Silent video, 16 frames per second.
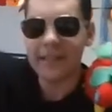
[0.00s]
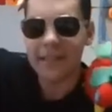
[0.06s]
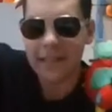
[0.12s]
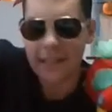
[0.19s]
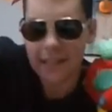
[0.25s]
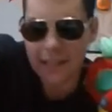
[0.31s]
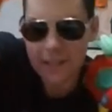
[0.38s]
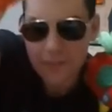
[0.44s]

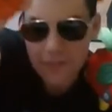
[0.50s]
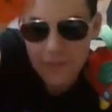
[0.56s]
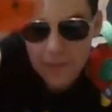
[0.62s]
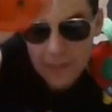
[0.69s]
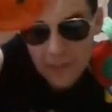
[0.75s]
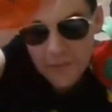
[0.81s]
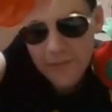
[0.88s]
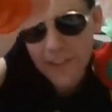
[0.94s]
and I drew a
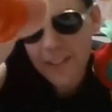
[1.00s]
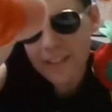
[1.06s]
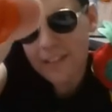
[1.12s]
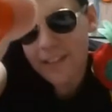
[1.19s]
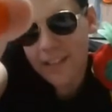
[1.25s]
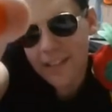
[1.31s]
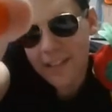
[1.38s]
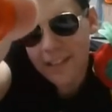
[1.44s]
little face
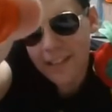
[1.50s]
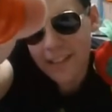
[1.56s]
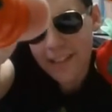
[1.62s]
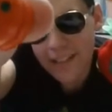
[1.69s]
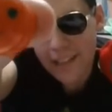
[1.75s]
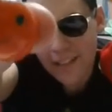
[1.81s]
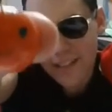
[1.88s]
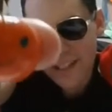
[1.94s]
on it, and
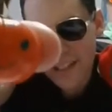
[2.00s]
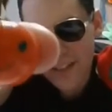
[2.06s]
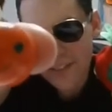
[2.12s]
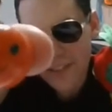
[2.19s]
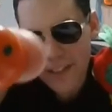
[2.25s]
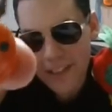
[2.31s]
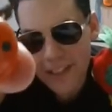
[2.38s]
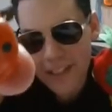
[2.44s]
I love
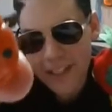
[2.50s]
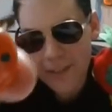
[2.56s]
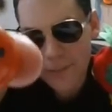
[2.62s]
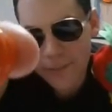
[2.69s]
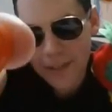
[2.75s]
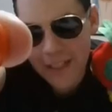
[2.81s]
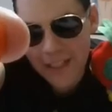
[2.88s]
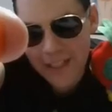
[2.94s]

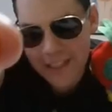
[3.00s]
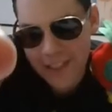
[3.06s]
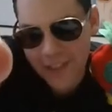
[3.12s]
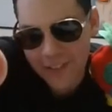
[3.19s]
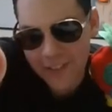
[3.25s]
him, and I don't